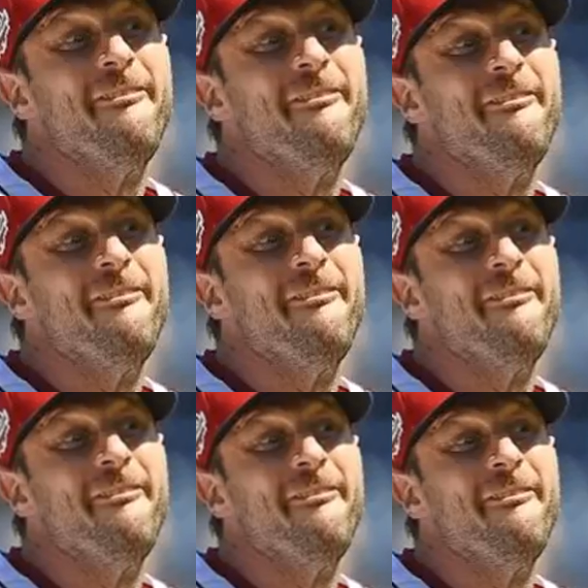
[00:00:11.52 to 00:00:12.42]

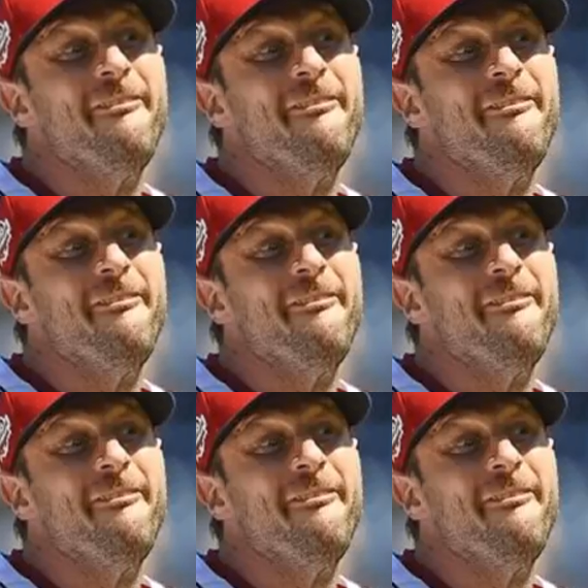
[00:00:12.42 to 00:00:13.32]
(silence)